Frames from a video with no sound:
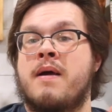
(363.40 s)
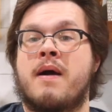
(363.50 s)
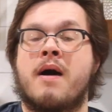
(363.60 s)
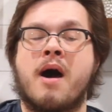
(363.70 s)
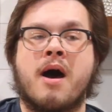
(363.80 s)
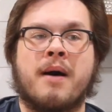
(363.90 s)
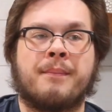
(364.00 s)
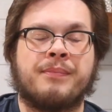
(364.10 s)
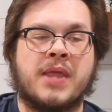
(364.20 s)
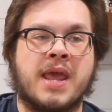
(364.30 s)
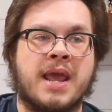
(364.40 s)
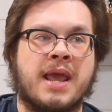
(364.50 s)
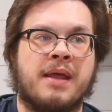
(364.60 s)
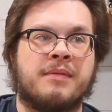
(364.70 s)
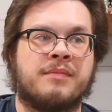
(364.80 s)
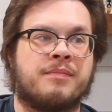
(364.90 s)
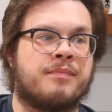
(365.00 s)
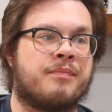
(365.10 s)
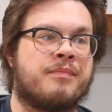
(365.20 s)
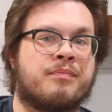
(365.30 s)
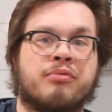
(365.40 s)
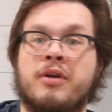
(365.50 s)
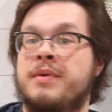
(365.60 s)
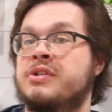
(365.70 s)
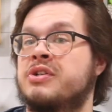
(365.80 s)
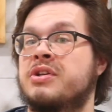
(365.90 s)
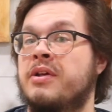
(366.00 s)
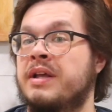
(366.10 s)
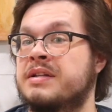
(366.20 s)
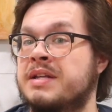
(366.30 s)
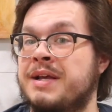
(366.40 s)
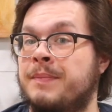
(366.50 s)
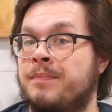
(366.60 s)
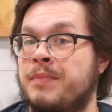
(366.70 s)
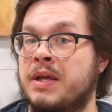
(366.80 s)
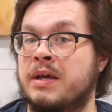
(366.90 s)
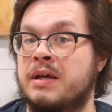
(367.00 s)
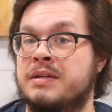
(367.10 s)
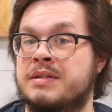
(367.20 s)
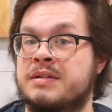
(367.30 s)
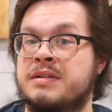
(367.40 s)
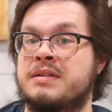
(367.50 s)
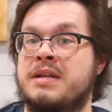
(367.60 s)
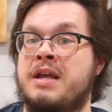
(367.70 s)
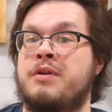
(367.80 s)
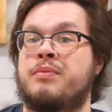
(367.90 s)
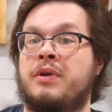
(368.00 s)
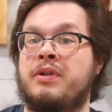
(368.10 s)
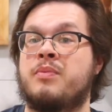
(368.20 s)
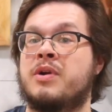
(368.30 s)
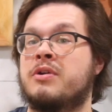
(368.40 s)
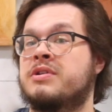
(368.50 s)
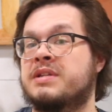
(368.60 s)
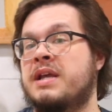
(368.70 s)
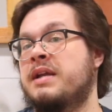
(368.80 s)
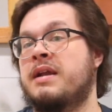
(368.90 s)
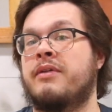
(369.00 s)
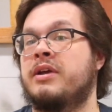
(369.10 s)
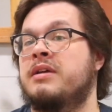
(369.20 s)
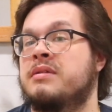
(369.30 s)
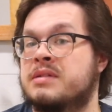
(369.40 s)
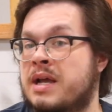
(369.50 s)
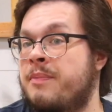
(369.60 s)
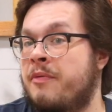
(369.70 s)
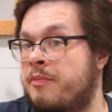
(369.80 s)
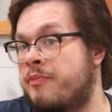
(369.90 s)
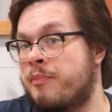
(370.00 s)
And pretty much that's all I can say, because this is a really weird psychedelic type of